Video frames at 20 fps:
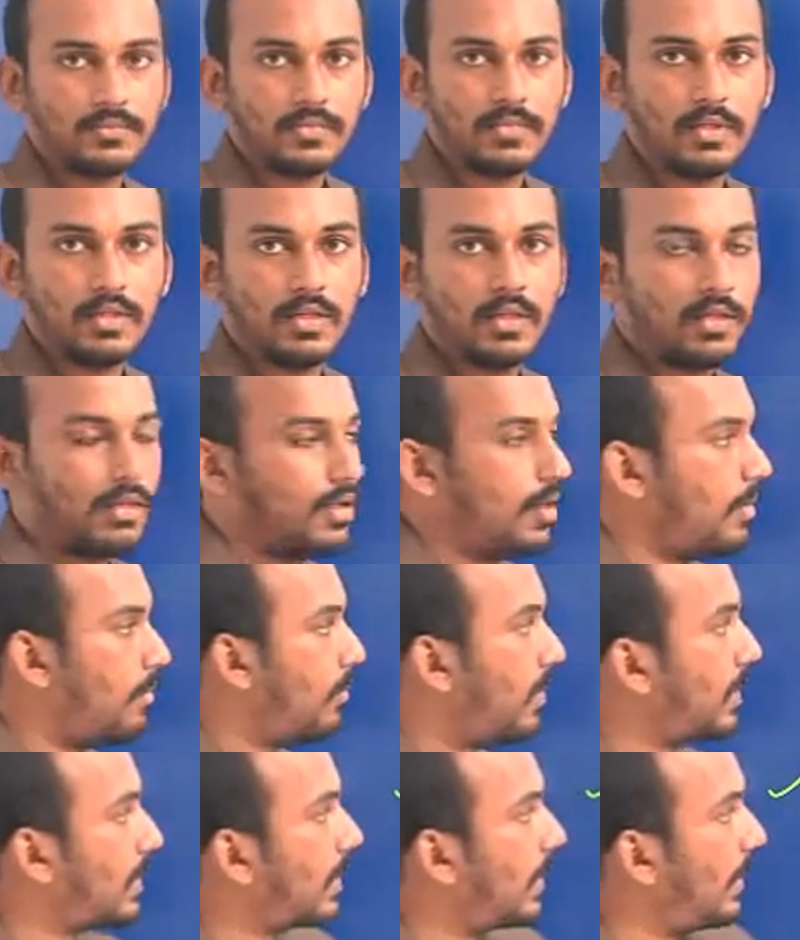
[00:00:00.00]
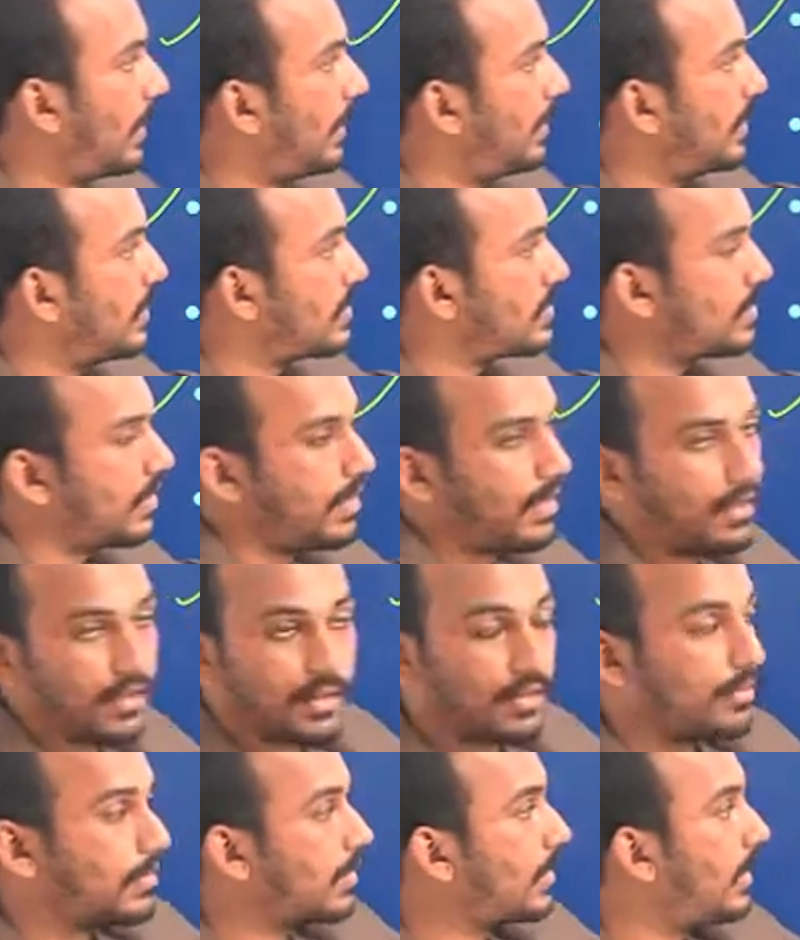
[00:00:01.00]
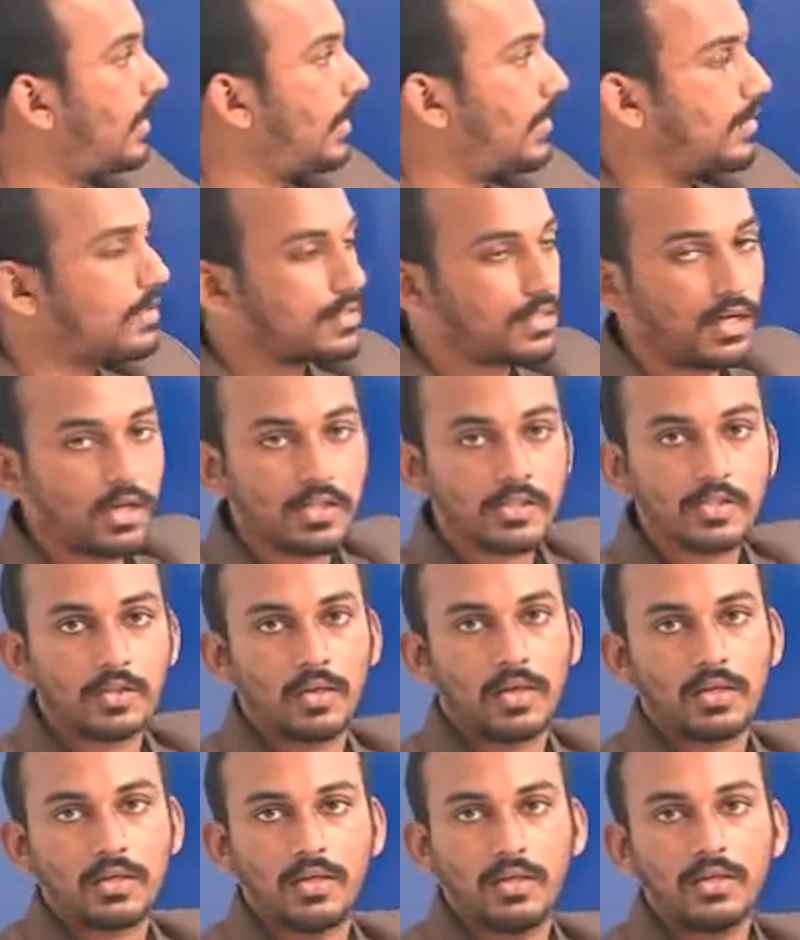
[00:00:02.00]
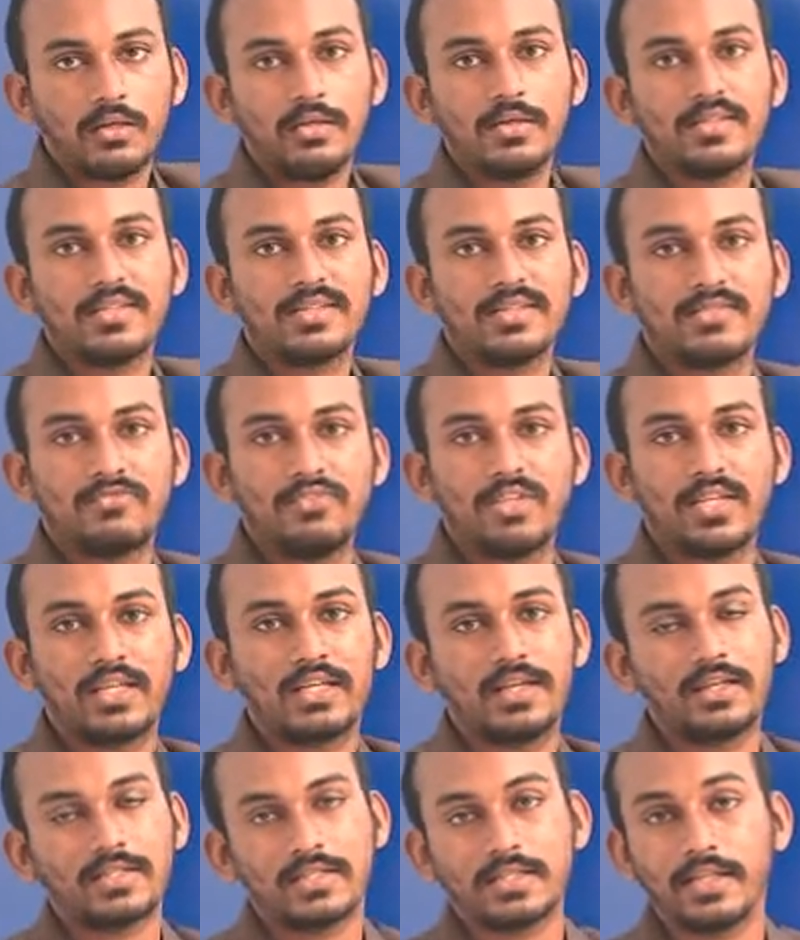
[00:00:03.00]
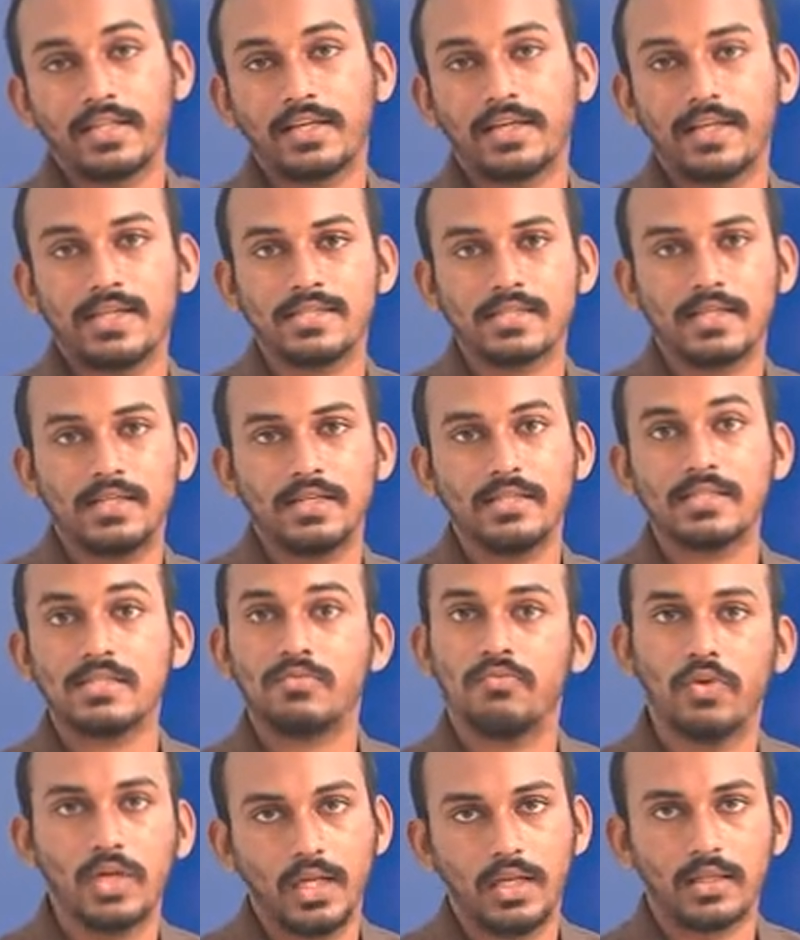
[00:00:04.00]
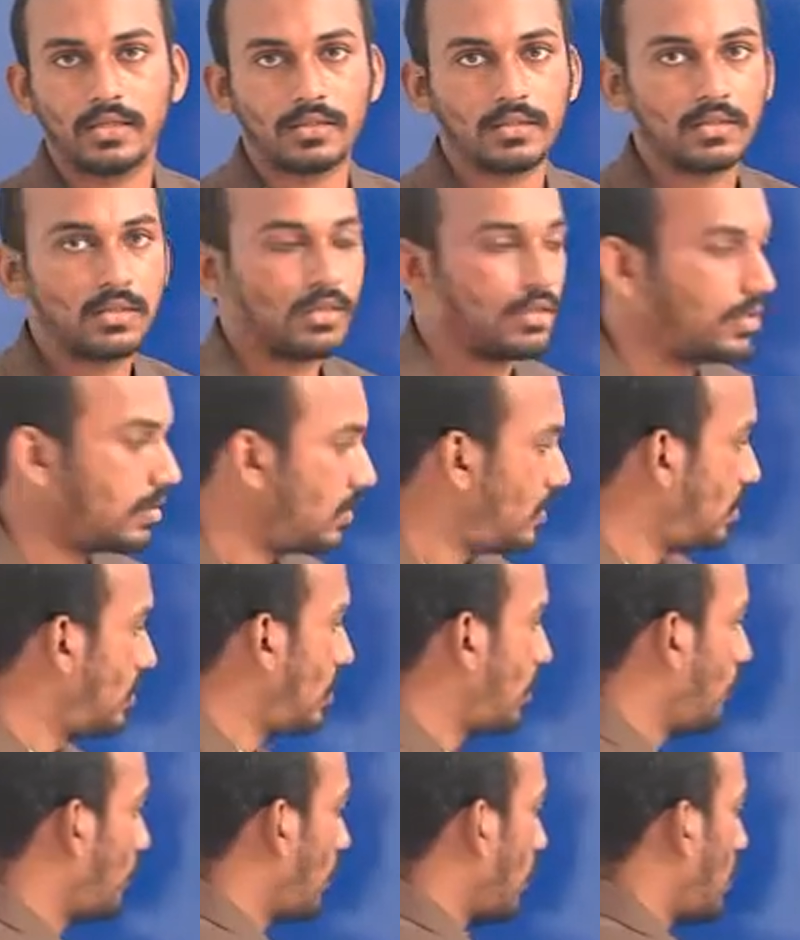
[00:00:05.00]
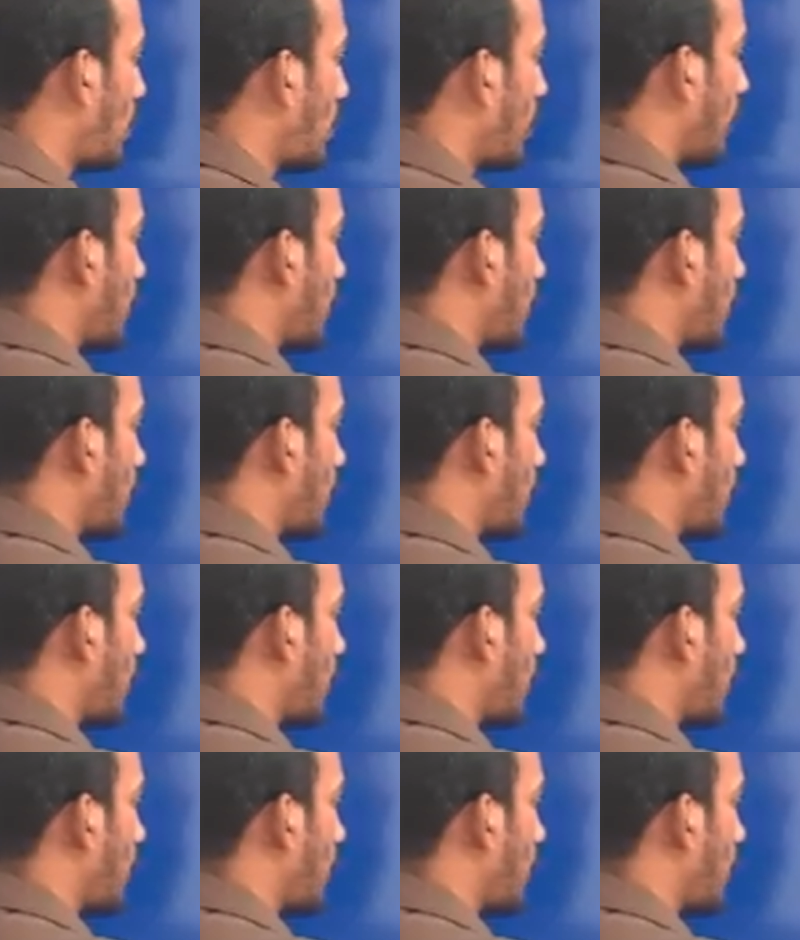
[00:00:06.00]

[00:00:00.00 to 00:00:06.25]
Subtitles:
but clay is also occur shrinkage and swelling. We already discussed